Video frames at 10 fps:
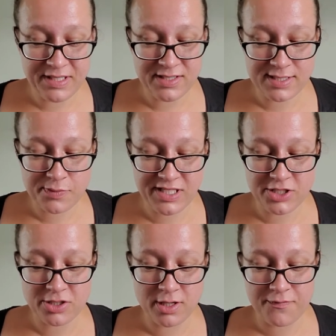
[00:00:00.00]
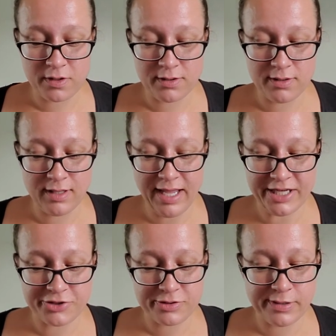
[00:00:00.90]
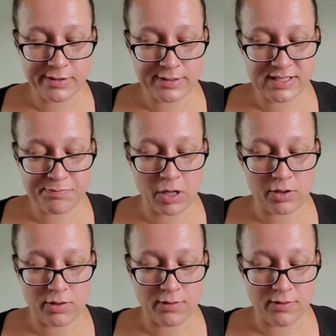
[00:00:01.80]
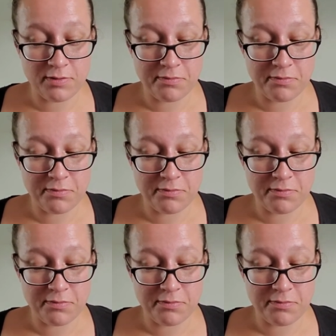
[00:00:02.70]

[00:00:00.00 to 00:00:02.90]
and sweet sugar for a little extra sparkle.